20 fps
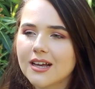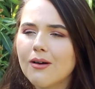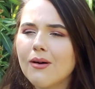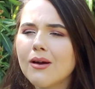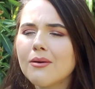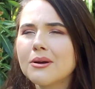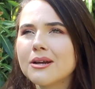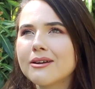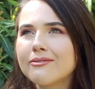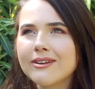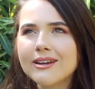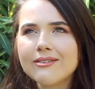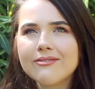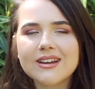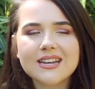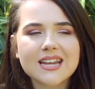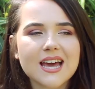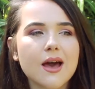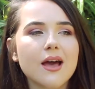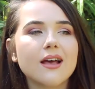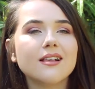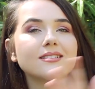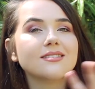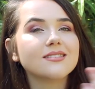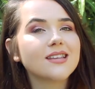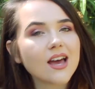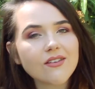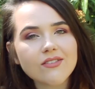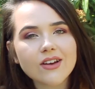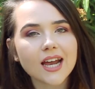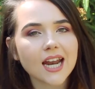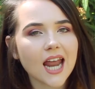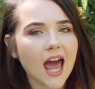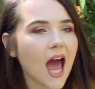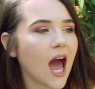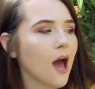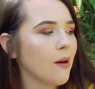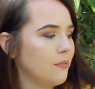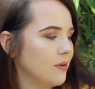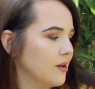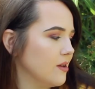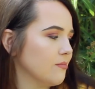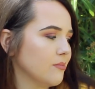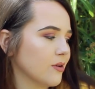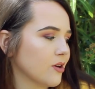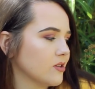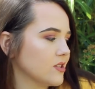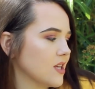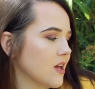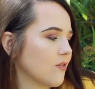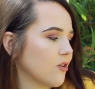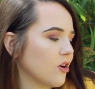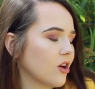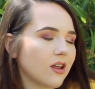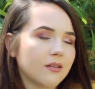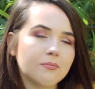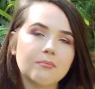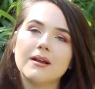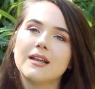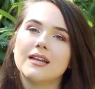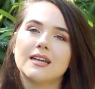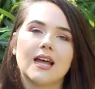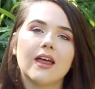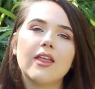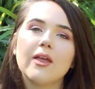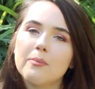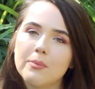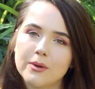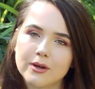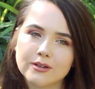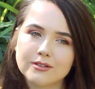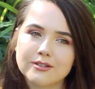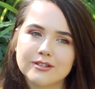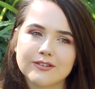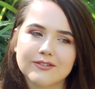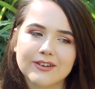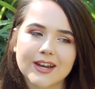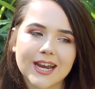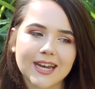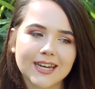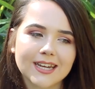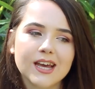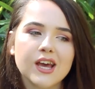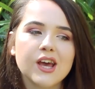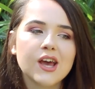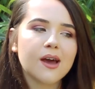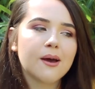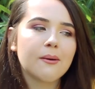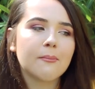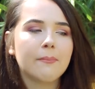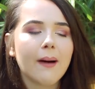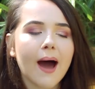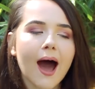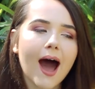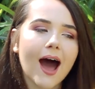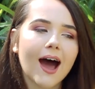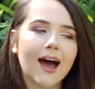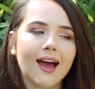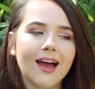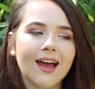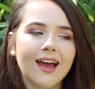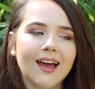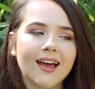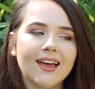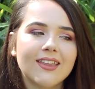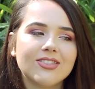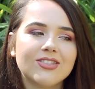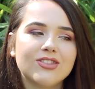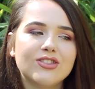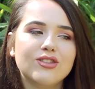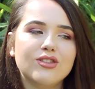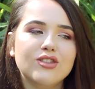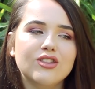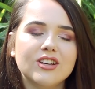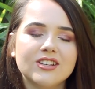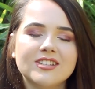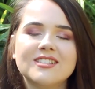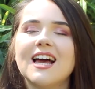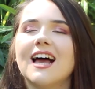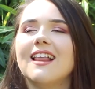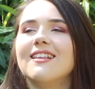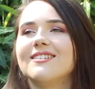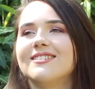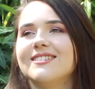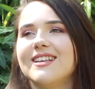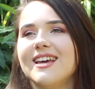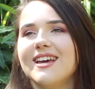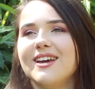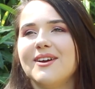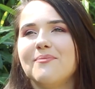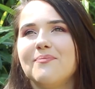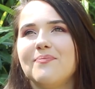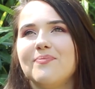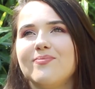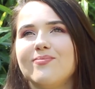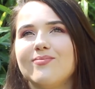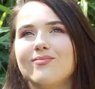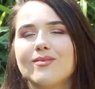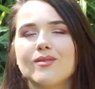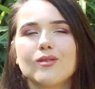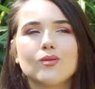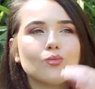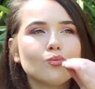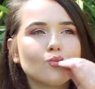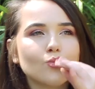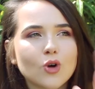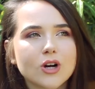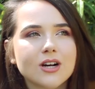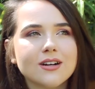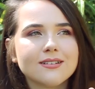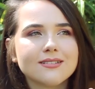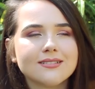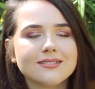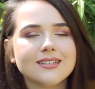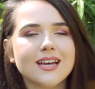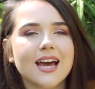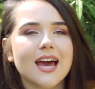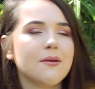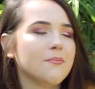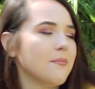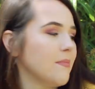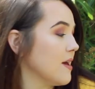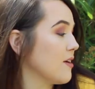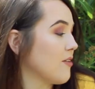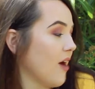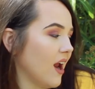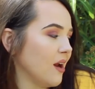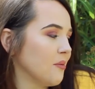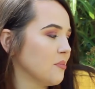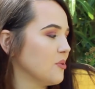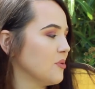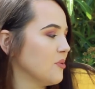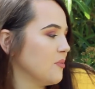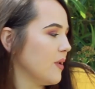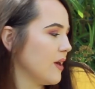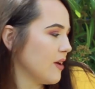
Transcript: like, oh, I want to reread it. It's never going to happen because I've got a million other books to read, but The Starless Sea. Um, incredible,